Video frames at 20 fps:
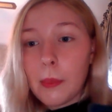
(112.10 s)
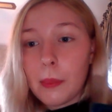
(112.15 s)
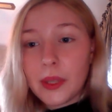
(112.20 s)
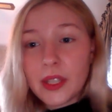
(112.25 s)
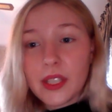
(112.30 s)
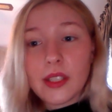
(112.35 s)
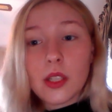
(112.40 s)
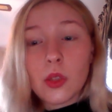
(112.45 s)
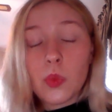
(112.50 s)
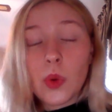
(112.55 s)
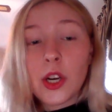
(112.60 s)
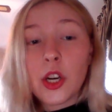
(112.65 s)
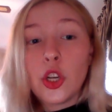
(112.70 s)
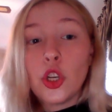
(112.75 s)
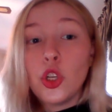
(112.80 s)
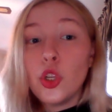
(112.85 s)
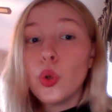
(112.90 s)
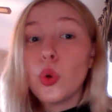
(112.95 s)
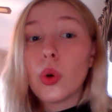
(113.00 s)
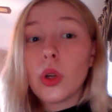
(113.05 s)
this is when a
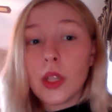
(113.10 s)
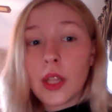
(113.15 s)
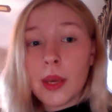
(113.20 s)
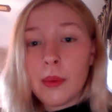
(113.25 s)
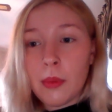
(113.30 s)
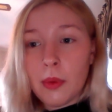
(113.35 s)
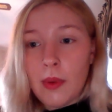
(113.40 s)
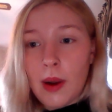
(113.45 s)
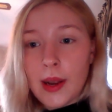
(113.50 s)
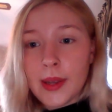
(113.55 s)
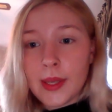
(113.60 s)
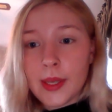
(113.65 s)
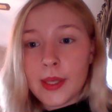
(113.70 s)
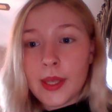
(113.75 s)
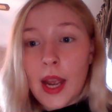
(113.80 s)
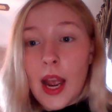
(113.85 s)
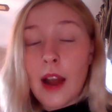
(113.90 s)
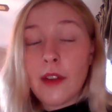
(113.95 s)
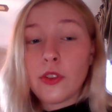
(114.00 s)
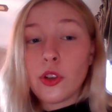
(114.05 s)
new claim
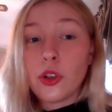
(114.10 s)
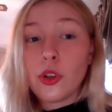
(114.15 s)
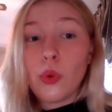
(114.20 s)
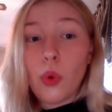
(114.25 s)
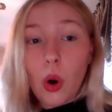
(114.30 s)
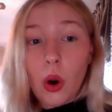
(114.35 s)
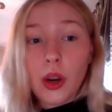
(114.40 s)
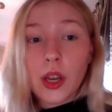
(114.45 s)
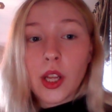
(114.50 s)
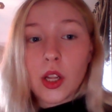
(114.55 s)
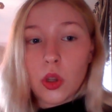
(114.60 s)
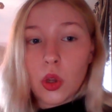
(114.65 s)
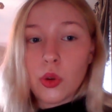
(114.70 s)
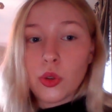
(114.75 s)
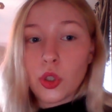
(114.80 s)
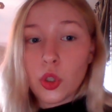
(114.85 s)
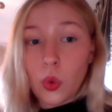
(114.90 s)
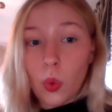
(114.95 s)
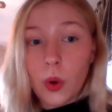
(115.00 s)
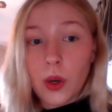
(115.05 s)
arises after you already
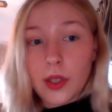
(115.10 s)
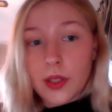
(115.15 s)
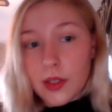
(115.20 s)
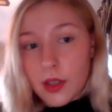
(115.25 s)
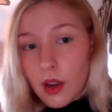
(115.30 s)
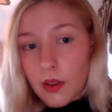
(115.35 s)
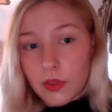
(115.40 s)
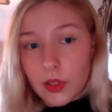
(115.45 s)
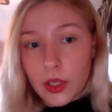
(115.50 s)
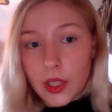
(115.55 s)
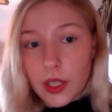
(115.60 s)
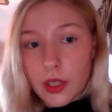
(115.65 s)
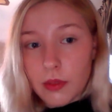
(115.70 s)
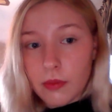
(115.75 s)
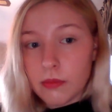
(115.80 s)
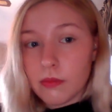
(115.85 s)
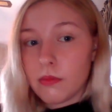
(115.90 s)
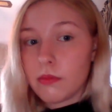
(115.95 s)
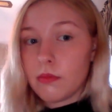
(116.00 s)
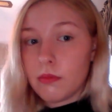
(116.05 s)
closed your discovery.
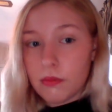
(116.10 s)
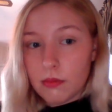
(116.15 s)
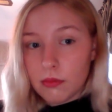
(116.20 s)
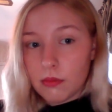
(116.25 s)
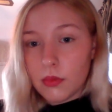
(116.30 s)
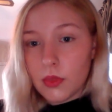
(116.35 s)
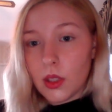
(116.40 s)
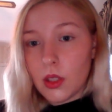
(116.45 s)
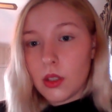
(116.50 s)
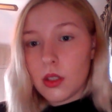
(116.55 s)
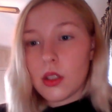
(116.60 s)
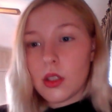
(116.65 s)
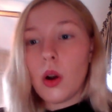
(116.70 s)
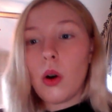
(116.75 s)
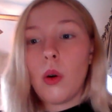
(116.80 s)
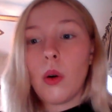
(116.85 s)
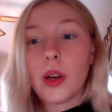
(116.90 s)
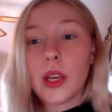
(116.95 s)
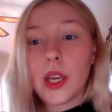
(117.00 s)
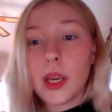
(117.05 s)

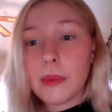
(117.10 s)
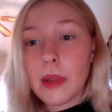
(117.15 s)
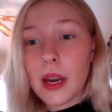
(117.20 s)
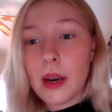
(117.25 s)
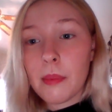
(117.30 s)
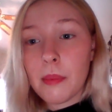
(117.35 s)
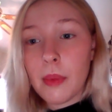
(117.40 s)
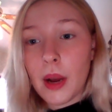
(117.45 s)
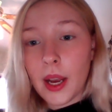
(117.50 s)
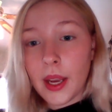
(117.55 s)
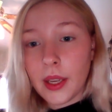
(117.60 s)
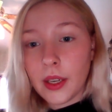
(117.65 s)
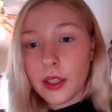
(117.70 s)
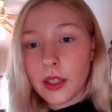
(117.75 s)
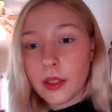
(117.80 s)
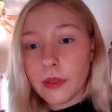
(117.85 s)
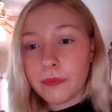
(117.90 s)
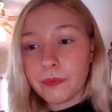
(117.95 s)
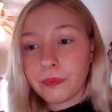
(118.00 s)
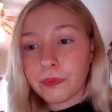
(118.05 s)
So keep that in
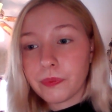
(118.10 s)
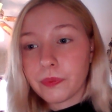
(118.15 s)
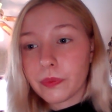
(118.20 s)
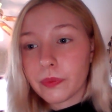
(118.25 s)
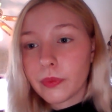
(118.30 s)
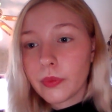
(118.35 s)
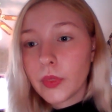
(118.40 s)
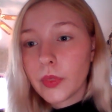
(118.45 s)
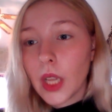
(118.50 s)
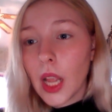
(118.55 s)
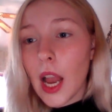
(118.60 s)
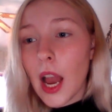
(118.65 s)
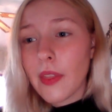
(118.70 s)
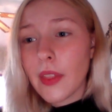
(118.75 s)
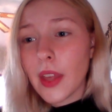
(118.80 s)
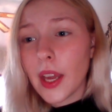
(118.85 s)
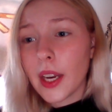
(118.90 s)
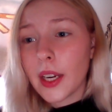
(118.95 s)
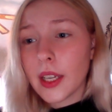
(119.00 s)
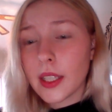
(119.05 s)
mind.
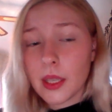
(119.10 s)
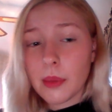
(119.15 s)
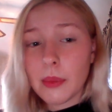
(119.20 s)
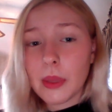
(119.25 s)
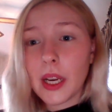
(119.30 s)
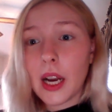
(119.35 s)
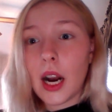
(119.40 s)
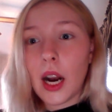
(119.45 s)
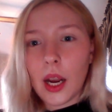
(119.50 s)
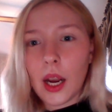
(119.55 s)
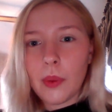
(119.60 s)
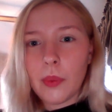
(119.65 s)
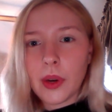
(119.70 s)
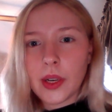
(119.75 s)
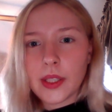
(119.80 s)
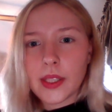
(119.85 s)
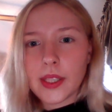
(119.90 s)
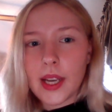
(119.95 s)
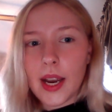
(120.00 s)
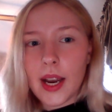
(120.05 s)
And then something I
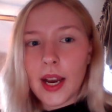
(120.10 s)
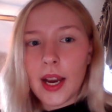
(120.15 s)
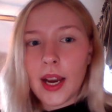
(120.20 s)
wanted to